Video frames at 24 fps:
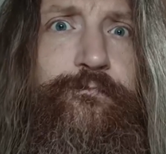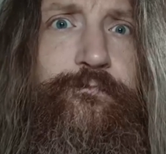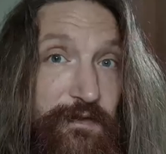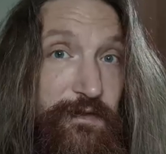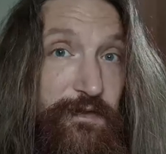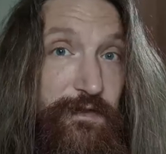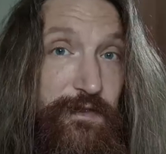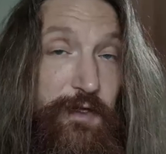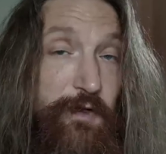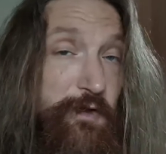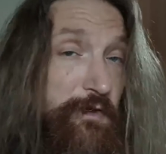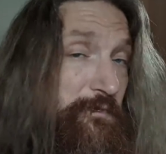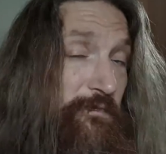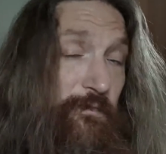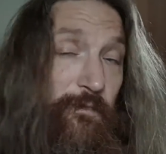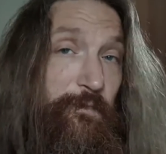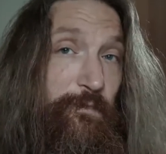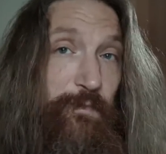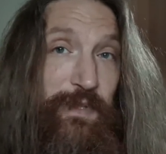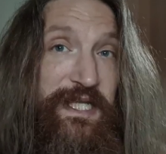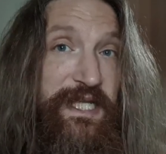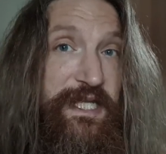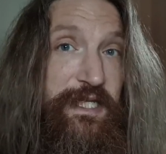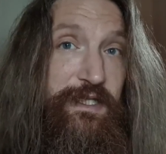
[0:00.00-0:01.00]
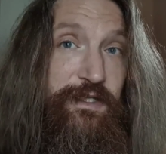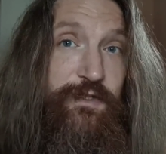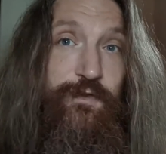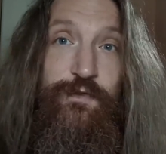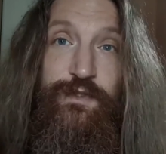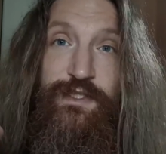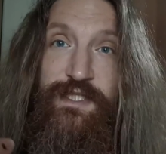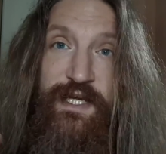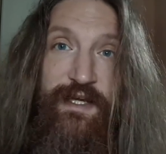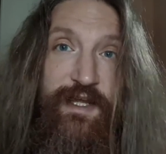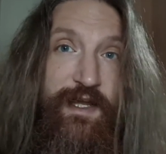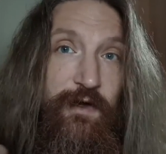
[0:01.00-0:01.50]
So please do
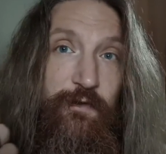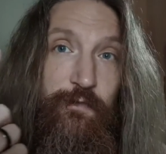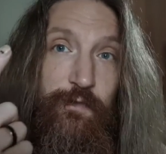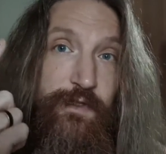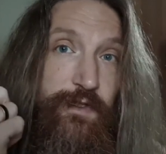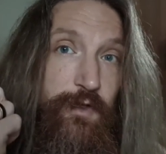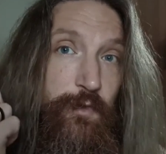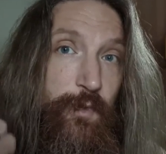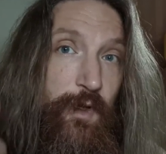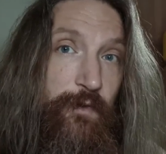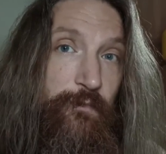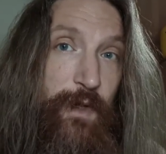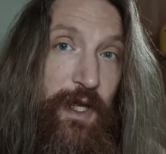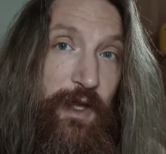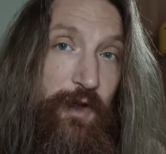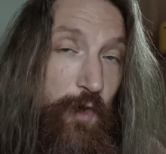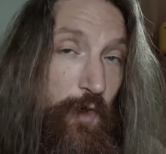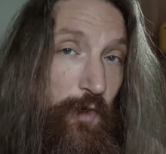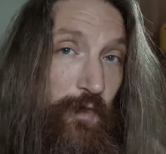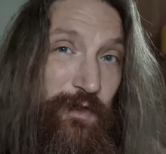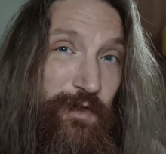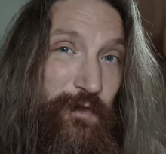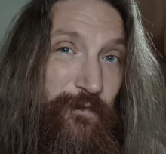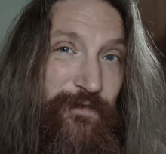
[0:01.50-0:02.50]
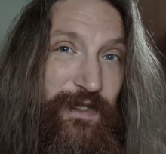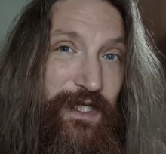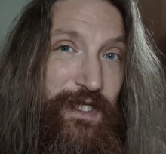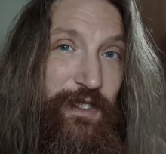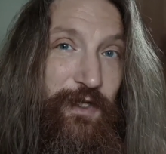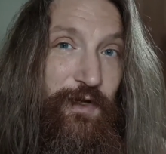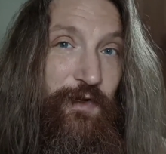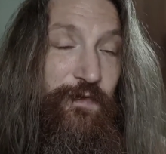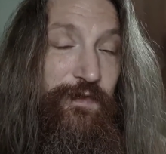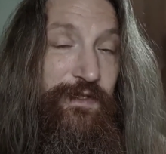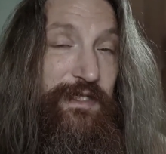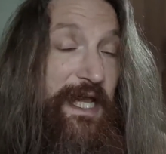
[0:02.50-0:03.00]
check out some of my older
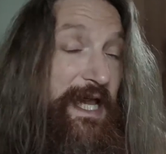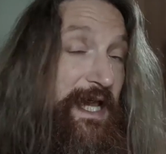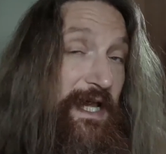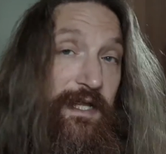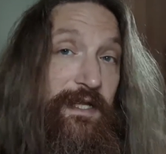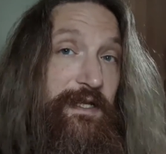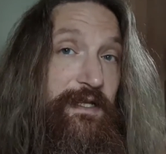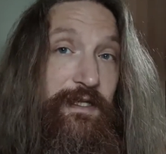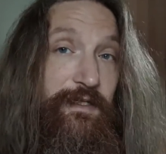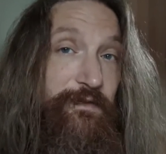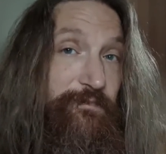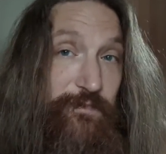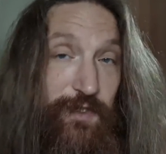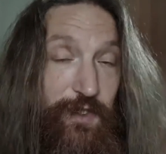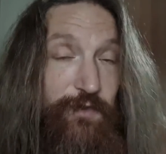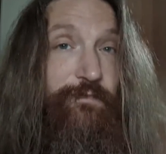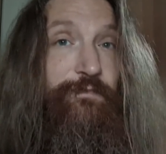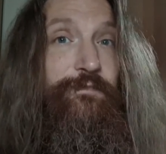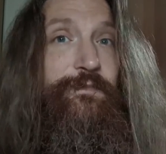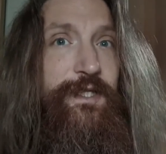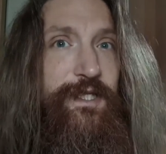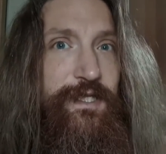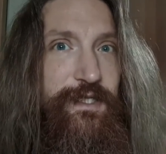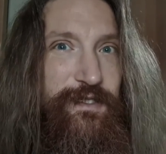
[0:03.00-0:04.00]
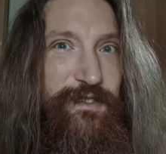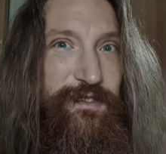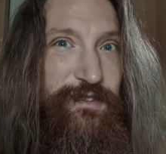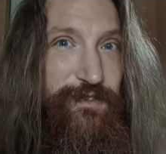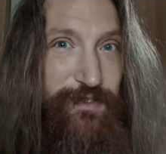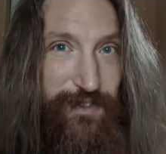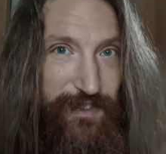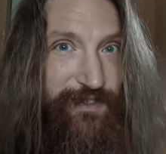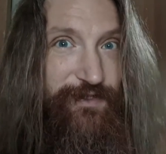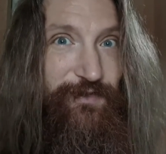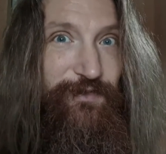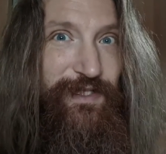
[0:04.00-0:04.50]
videos and you
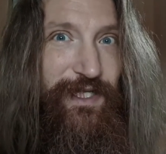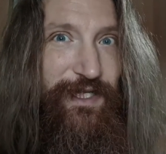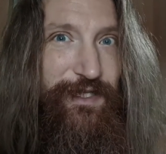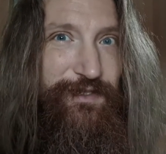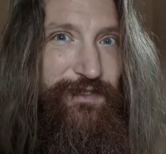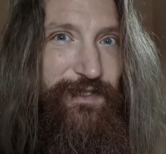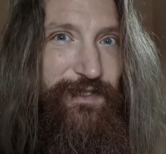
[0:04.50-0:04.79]
see you next